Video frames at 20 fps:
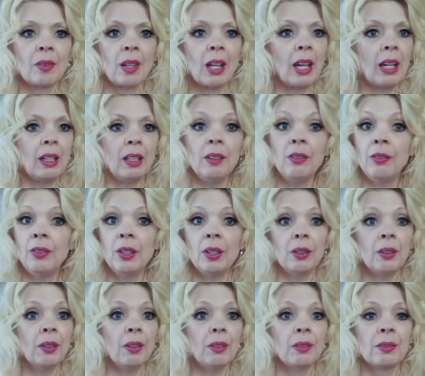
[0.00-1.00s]
any
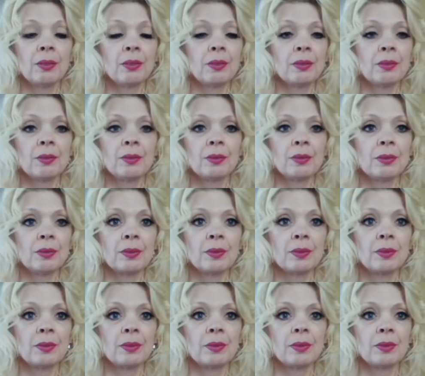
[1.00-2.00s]
fear,
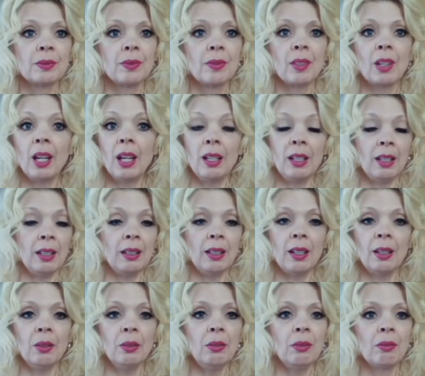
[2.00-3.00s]
any
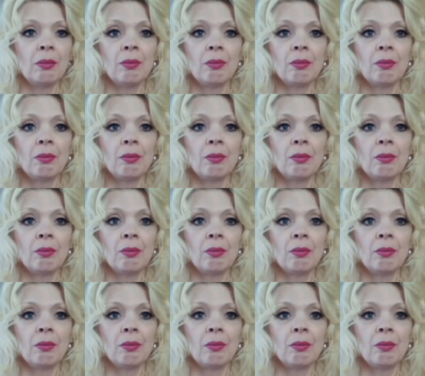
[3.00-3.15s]
doubt,